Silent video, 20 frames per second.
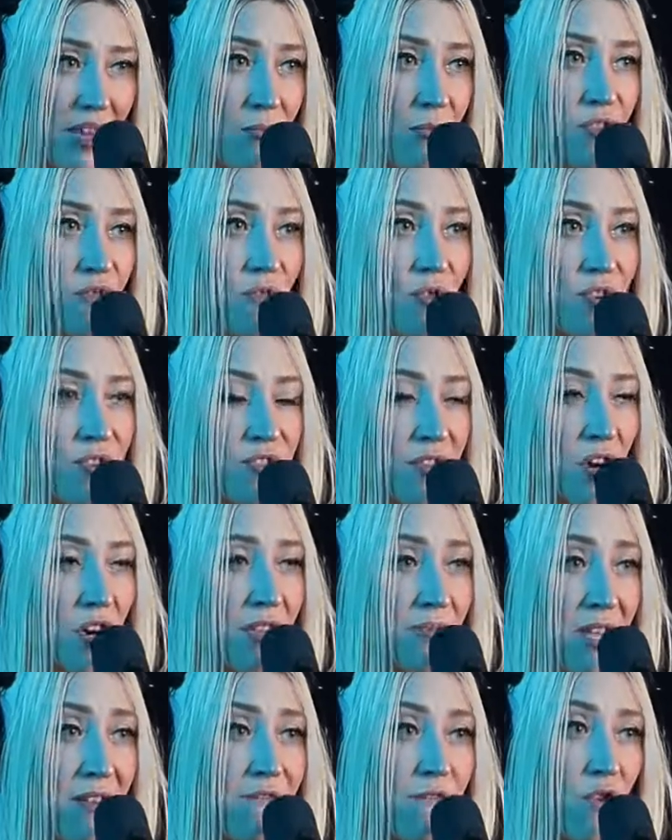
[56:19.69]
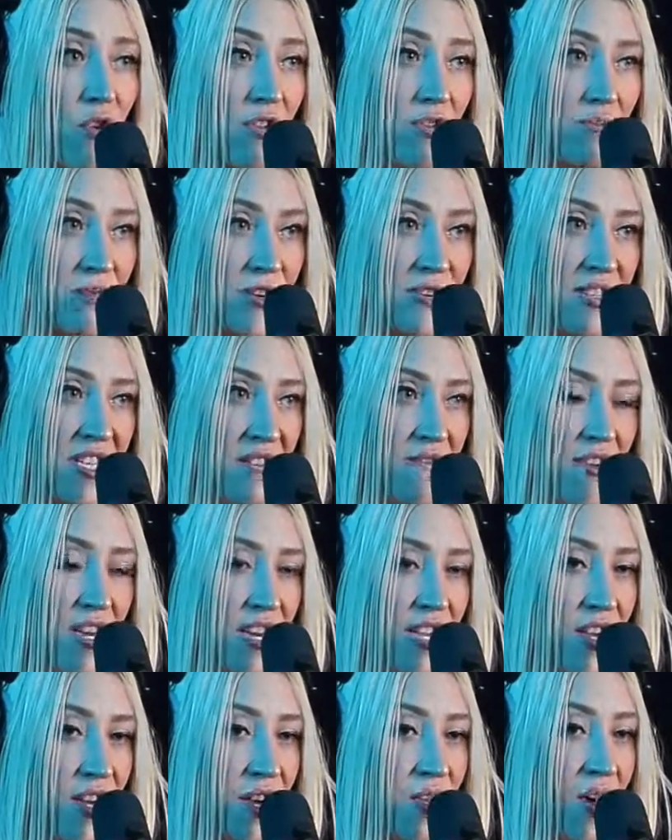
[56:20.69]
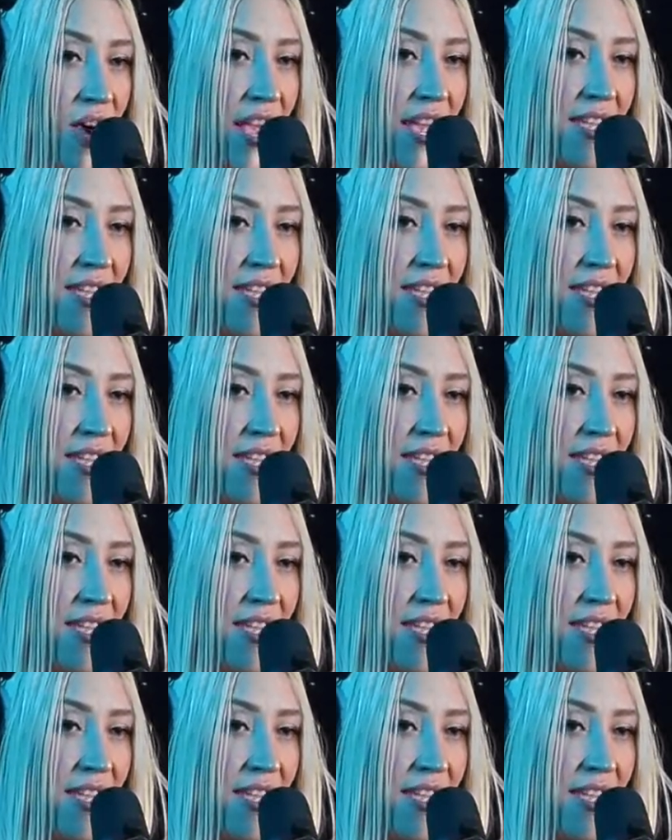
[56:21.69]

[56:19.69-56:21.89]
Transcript: my fourth song and my fourth music video.